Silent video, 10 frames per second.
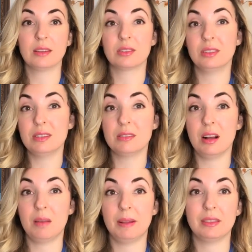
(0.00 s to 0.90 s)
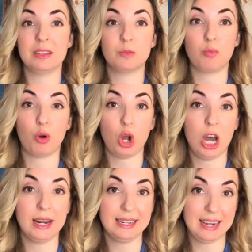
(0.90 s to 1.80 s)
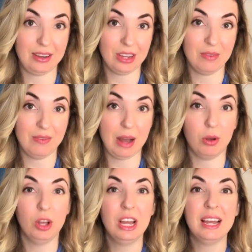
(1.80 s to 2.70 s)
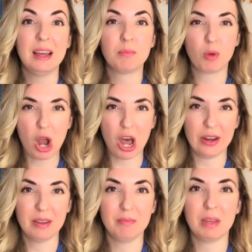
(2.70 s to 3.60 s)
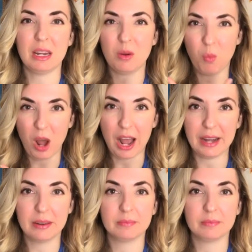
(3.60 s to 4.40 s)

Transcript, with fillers: So let's talk about this broad Italian vowel. Broad meaning wide.